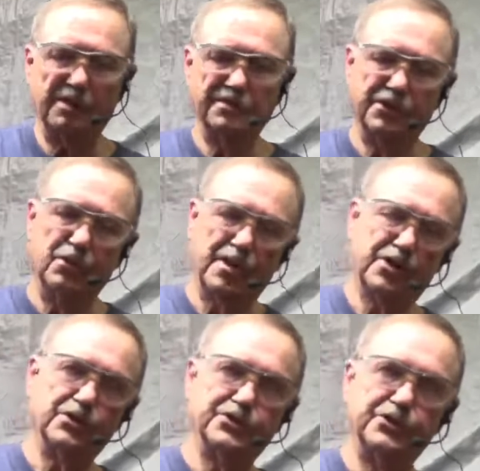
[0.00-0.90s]
you don't want to
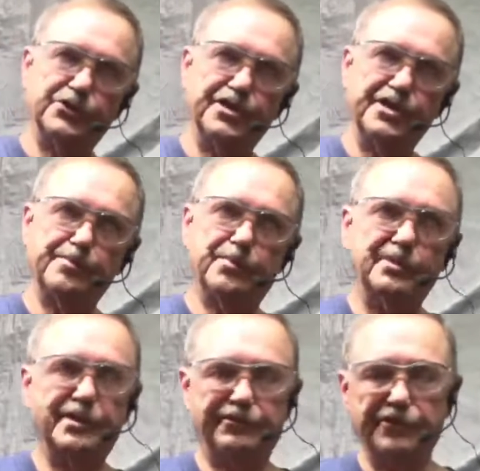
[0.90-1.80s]
go too deep.
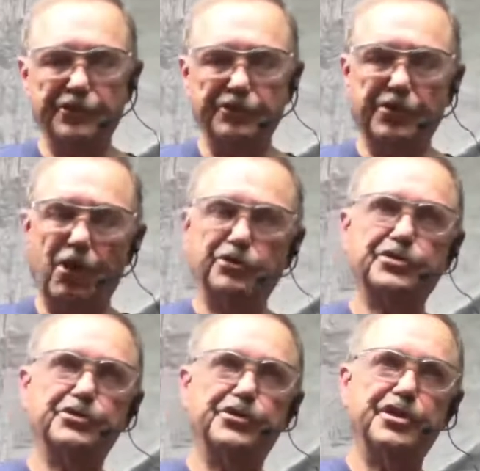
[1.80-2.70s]
If you do go
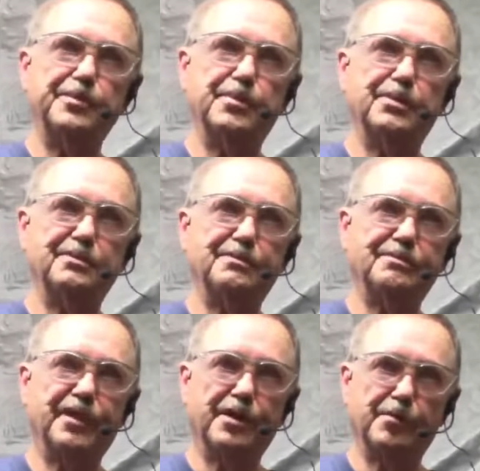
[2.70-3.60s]
too deep,
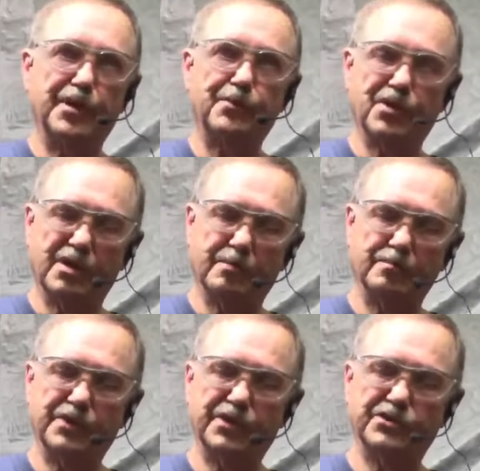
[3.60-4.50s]
not a big
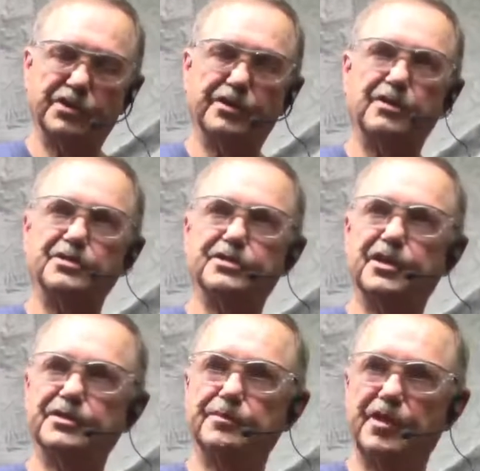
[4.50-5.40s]
problem, because you can always
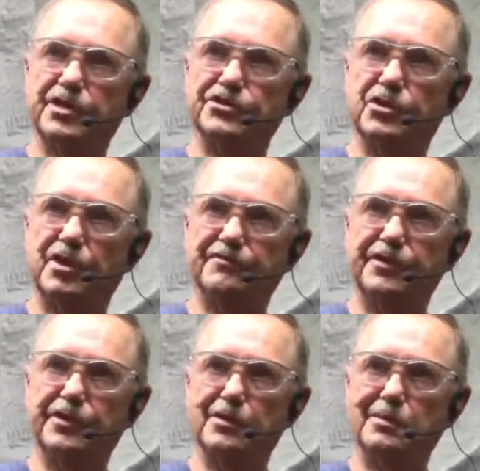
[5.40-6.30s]
take some edge off
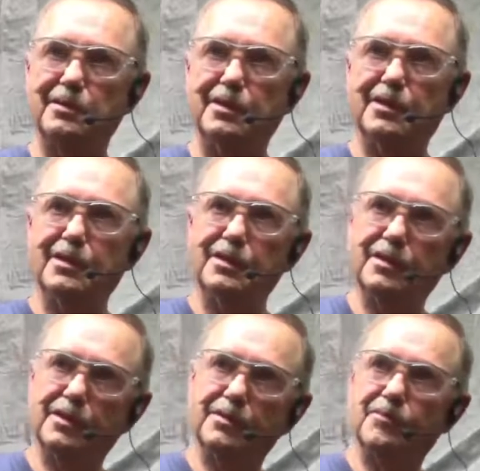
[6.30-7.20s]
here
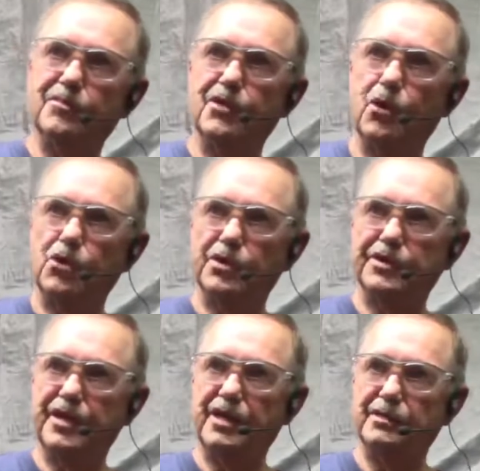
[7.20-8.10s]
and lower
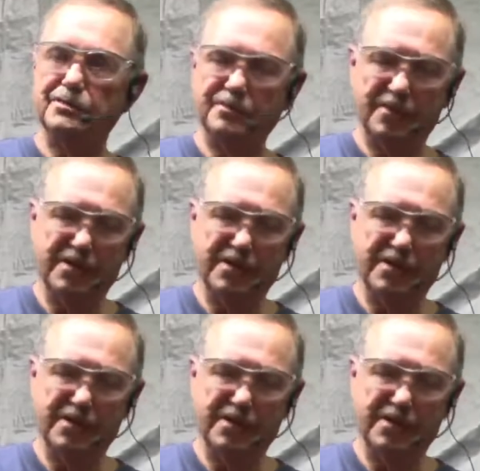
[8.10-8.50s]
it down.